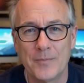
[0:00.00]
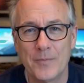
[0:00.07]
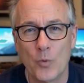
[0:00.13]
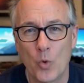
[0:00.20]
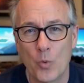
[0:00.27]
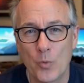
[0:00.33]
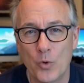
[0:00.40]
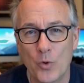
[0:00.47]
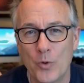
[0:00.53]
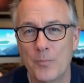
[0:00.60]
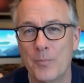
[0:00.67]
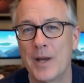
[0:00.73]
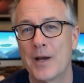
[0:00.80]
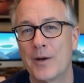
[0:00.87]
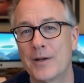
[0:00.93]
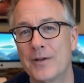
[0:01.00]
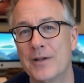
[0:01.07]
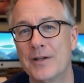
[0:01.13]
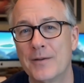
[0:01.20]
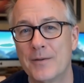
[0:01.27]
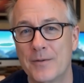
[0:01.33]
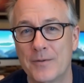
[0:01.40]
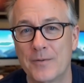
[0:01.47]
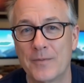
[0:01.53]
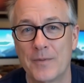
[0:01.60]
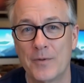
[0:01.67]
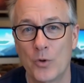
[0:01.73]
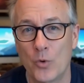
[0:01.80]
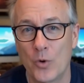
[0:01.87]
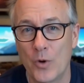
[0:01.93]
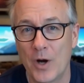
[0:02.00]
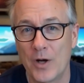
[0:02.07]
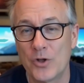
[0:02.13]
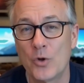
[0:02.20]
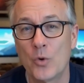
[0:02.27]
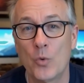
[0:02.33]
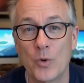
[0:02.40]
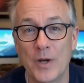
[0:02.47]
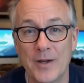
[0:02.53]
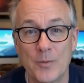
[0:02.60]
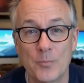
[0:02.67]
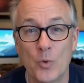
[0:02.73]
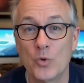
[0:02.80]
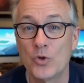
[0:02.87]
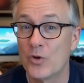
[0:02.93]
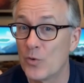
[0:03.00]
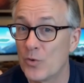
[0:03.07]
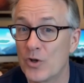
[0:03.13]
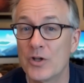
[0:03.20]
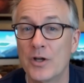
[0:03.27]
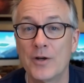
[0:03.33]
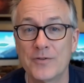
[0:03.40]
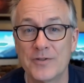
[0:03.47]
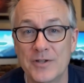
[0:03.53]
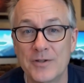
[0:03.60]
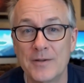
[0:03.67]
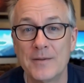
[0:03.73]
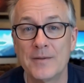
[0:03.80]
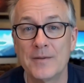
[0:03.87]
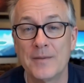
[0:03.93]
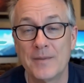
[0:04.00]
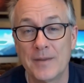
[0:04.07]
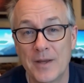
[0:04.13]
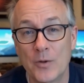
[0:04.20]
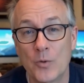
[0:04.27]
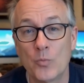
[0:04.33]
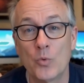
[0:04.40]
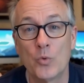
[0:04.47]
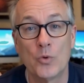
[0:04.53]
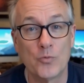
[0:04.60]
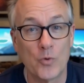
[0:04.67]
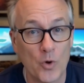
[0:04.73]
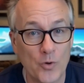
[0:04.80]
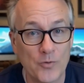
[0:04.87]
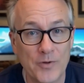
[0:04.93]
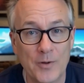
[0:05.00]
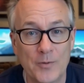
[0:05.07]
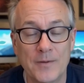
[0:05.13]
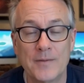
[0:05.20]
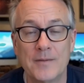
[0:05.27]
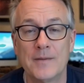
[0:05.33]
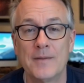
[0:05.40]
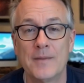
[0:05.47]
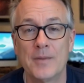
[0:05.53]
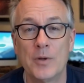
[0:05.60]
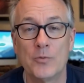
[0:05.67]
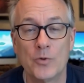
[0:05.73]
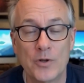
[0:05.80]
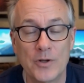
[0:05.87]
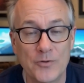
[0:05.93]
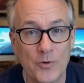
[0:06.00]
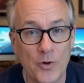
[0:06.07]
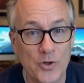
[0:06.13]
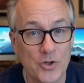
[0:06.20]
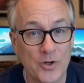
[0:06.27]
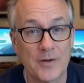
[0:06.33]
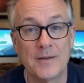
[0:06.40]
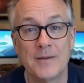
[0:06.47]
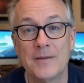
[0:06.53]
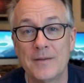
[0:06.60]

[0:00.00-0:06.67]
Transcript: hormonal imbalance, neurological and emotional shifts, and the root of all of them? Liver dysfunction.